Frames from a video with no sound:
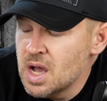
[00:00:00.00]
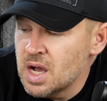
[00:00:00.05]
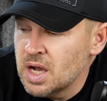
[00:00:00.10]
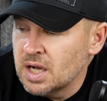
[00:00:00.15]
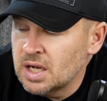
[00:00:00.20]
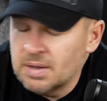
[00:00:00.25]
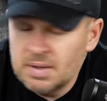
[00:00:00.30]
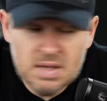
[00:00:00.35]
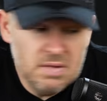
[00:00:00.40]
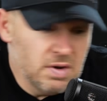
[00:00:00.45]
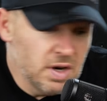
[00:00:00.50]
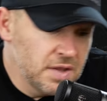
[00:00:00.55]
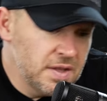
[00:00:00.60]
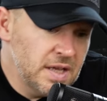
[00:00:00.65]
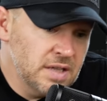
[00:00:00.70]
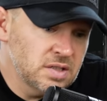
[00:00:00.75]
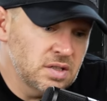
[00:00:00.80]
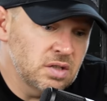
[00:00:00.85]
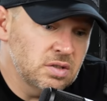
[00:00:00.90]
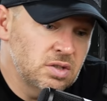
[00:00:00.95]
Uh, even on the
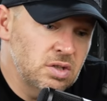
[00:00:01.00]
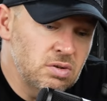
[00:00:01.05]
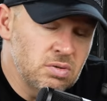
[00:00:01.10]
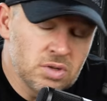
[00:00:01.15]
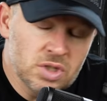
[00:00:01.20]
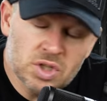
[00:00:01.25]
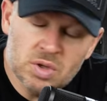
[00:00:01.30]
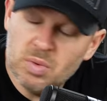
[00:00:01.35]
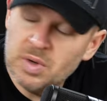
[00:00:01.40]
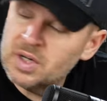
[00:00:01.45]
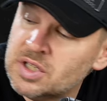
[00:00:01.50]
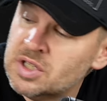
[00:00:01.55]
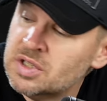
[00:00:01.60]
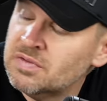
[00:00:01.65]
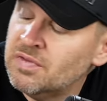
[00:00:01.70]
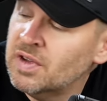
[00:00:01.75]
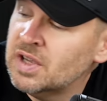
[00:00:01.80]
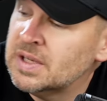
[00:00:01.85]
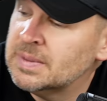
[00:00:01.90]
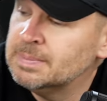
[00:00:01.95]
SL2, it should
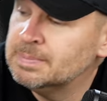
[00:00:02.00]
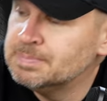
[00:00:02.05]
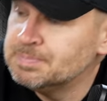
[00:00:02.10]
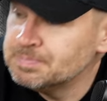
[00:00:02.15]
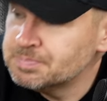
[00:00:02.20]
just fine.